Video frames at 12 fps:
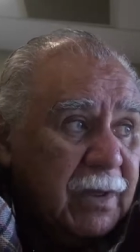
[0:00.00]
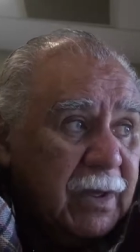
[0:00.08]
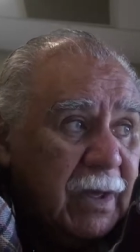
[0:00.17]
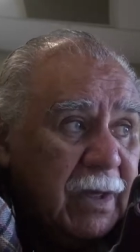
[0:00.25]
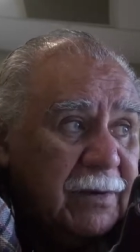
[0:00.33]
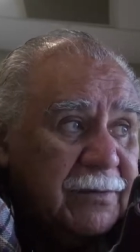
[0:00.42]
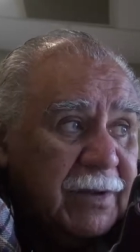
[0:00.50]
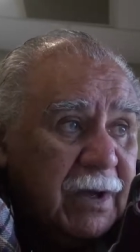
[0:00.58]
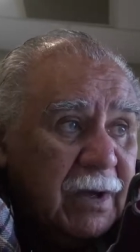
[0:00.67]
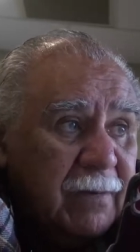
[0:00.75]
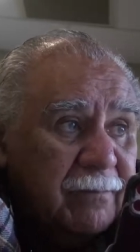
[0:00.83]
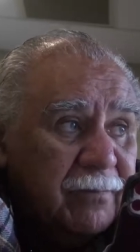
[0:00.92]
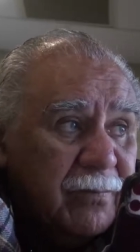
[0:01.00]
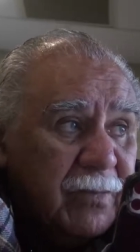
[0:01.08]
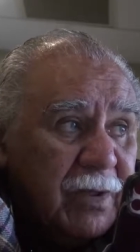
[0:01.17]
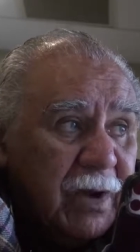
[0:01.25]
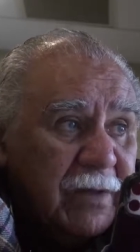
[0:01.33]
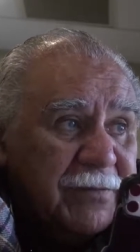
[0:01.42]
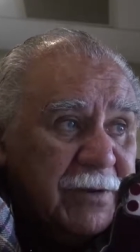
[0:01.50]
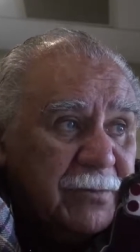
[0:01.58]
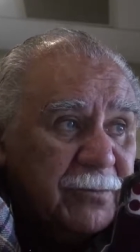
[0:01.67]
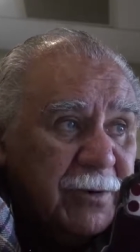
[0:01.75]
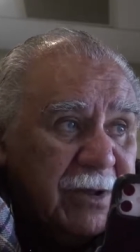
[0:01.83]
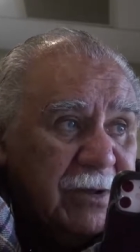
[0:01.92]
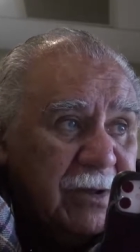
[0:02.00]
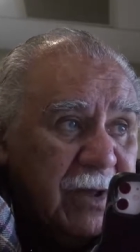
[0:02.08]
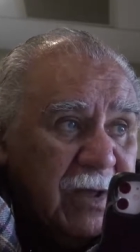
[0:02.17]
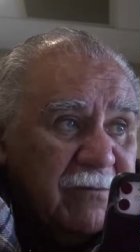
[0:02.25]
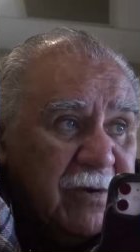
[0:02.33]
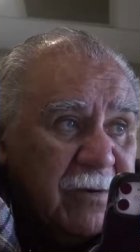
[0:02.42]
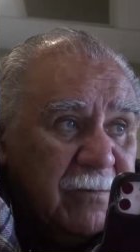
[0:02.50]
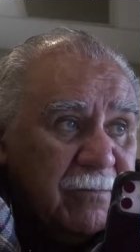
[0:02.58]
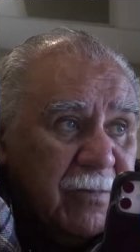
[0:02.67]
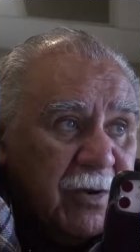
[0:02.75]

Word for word: and um, I think we have a,